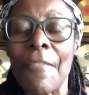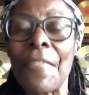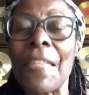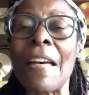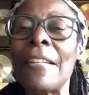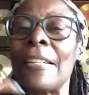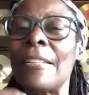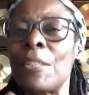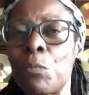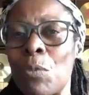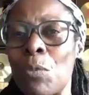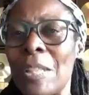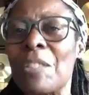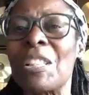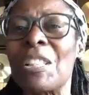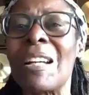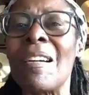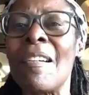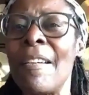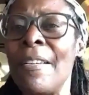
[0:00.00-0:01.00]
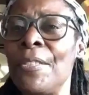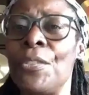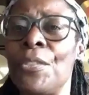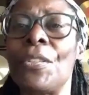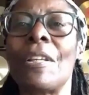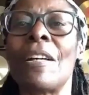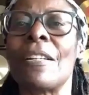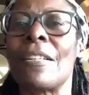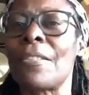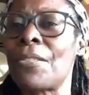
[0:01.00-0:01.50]
That is what
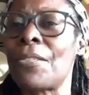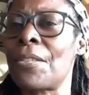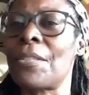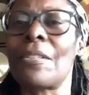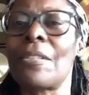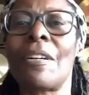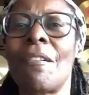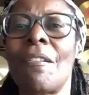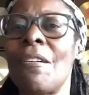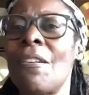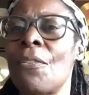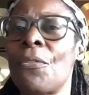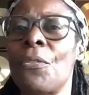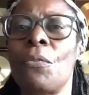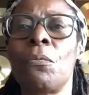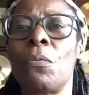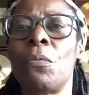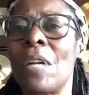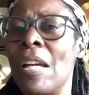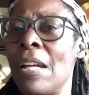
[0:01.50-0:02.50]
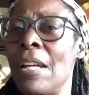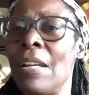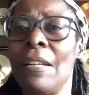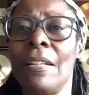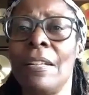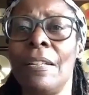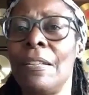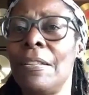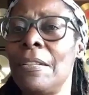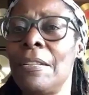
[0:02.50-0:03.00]
guides us all the way.
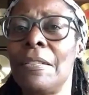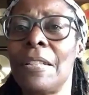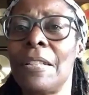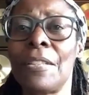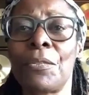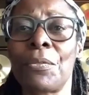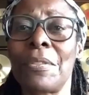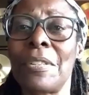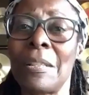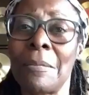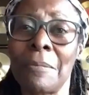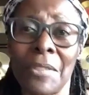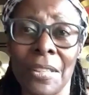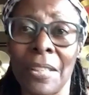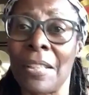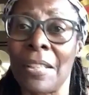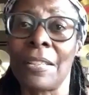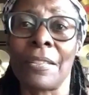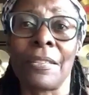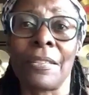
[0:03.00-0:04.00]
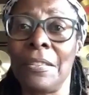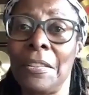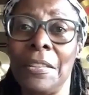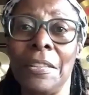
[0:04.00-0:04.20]
That's what I'm saying.